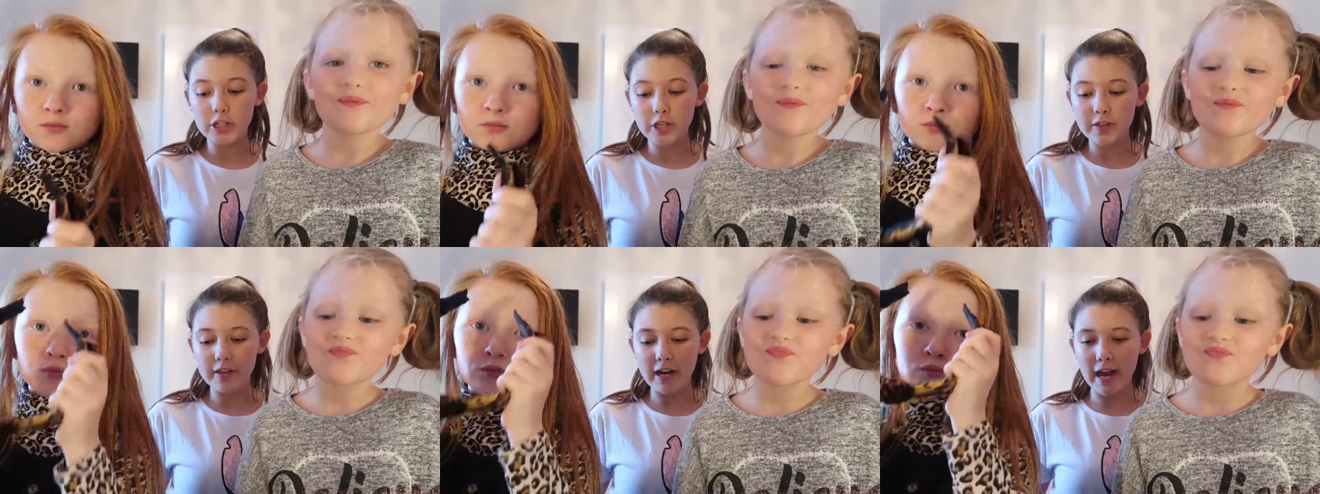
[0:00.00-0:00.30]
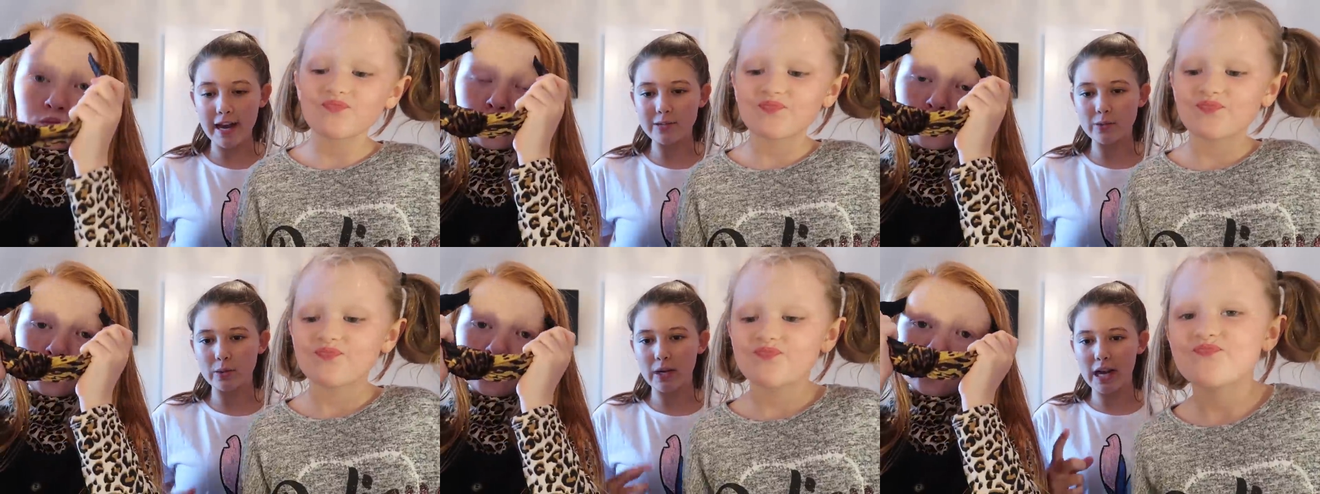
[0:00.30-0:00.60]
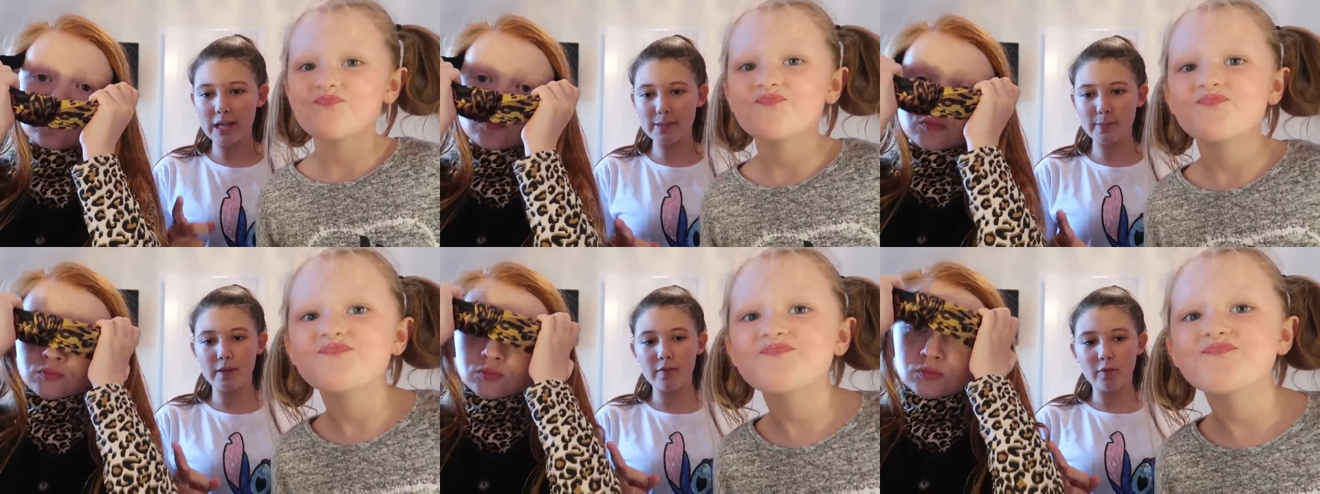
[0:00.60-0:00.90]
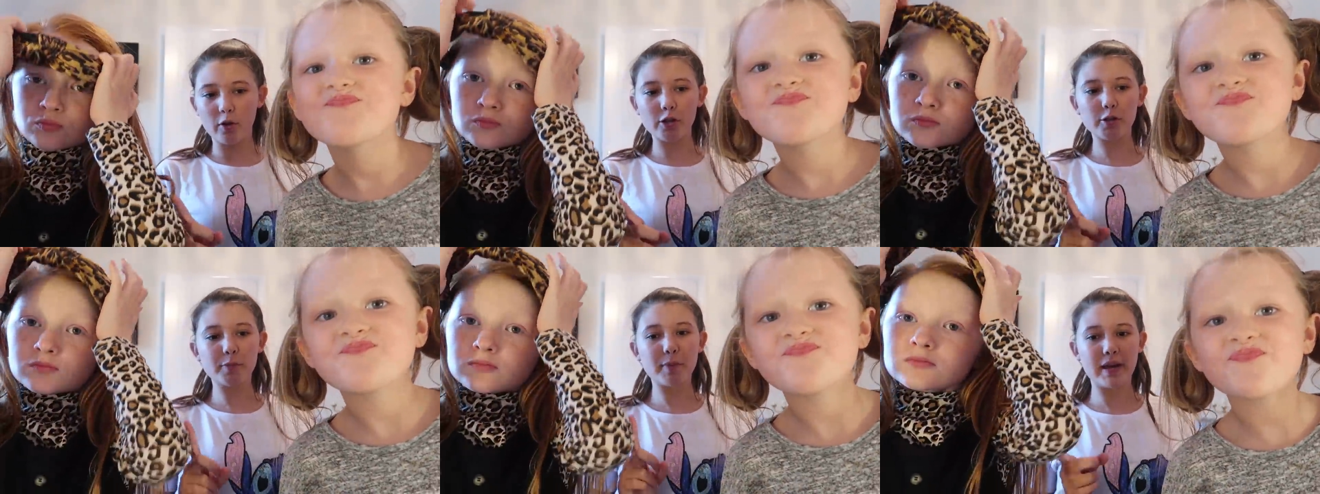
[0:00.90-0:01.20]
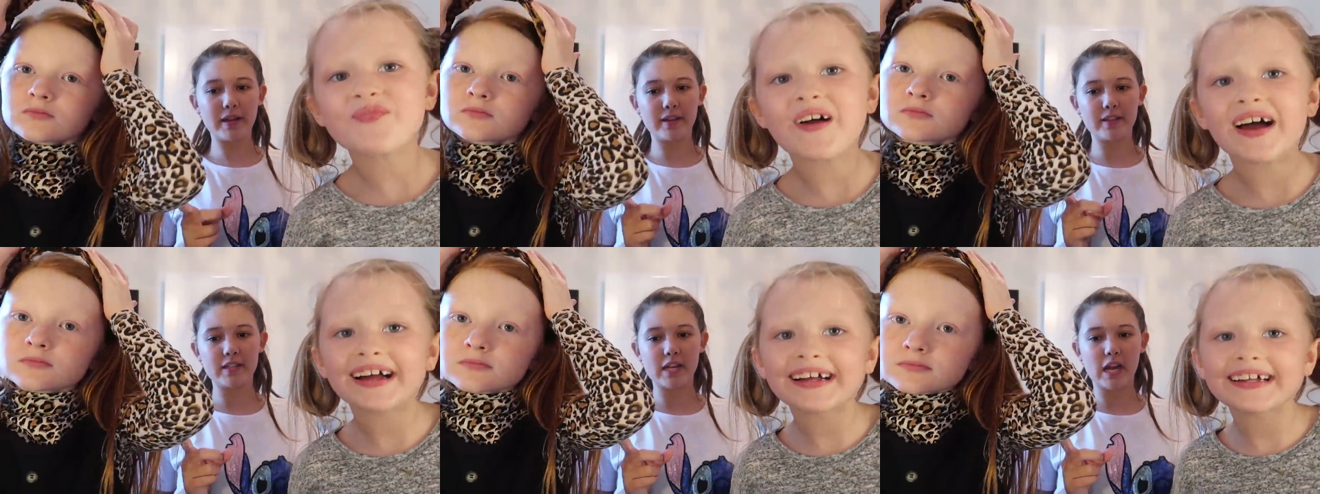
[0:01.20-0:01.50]
Speaker 1: to do the next one, Esme. You've
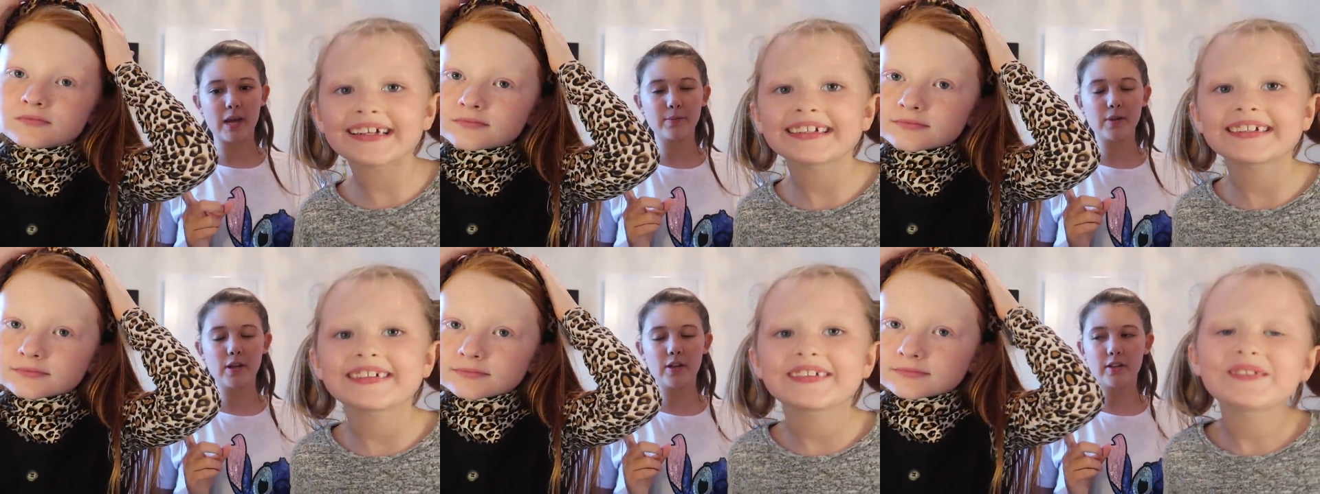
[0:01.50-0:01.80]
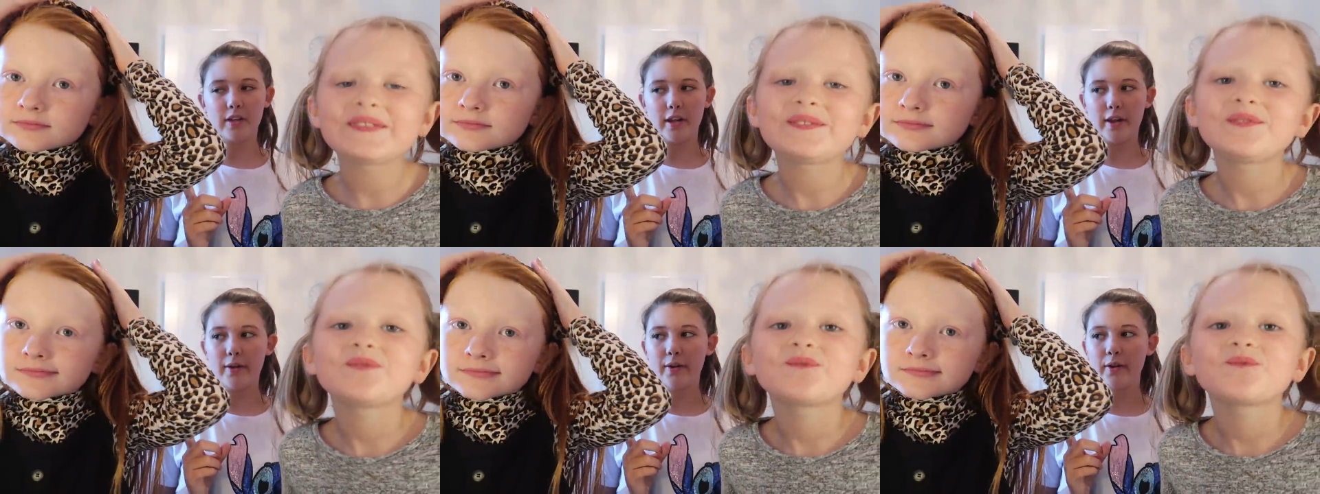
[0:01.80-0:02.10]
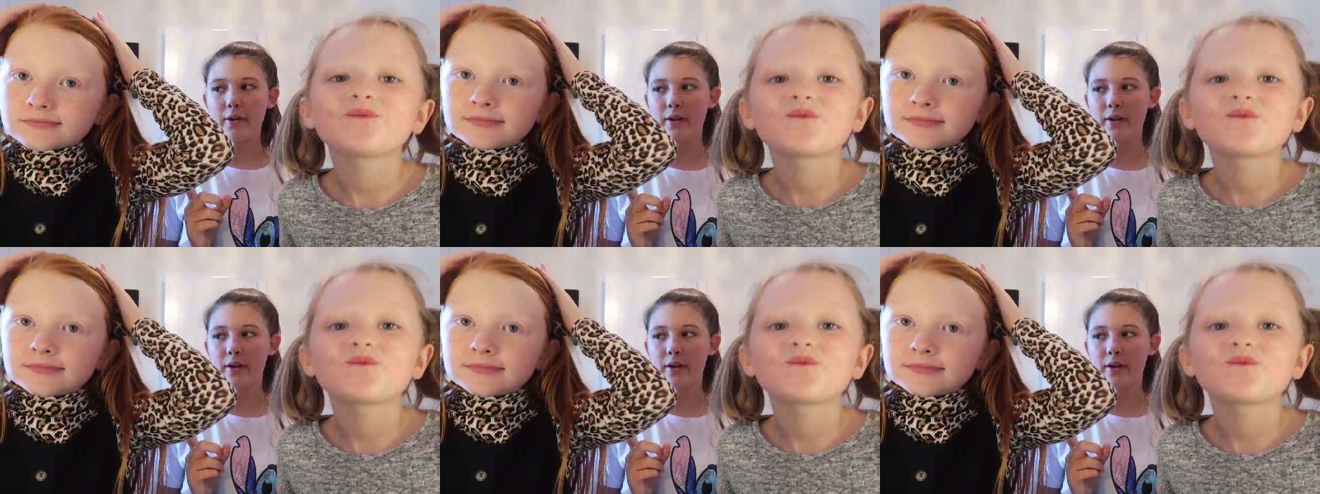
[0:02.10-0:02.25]
got to pick this time, don't you?